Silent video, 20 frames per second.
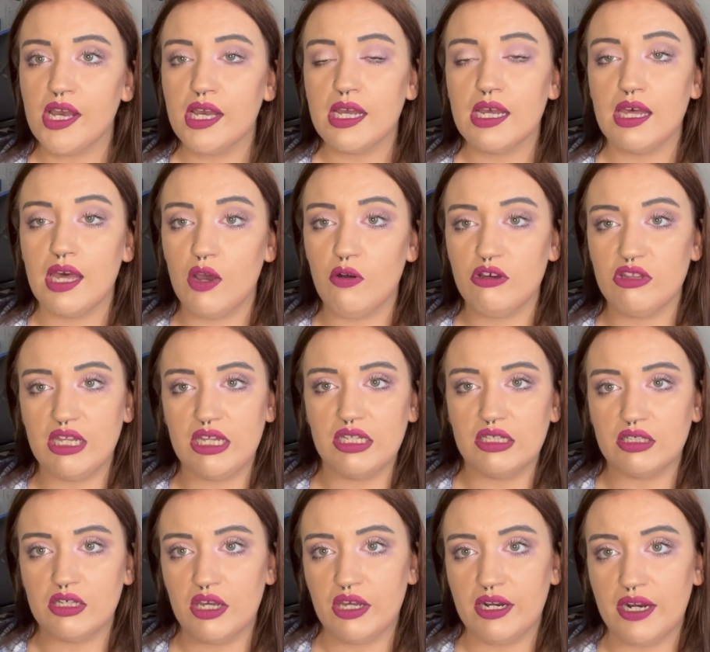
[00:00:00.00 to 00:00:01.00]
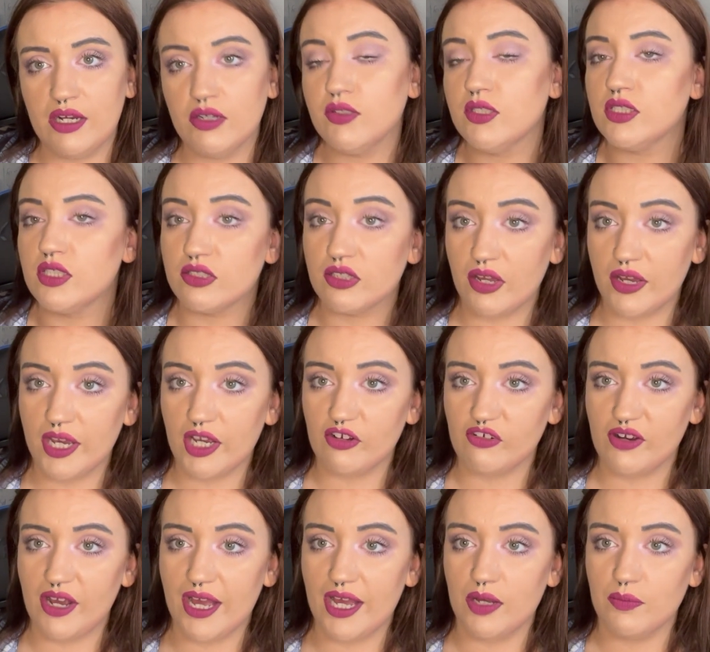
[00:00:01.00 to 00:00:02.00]
I will then cut out the
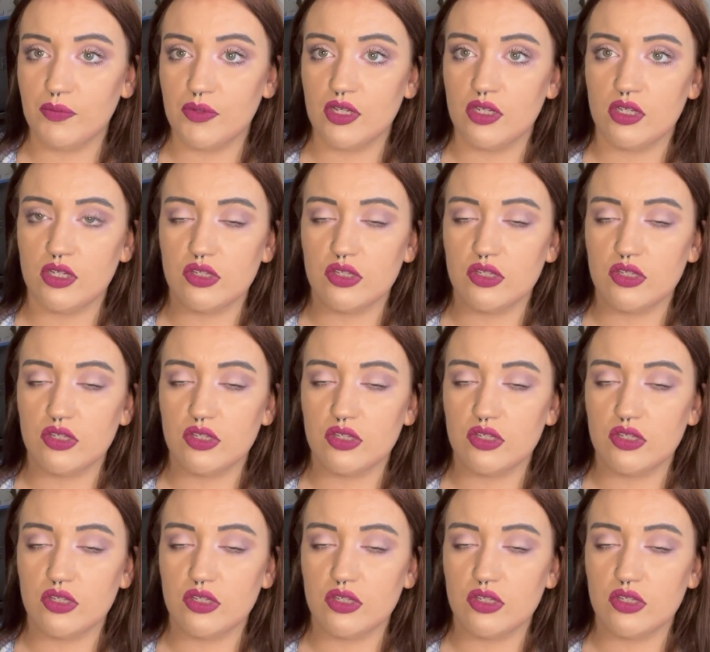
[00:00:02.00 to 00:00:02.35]
diagram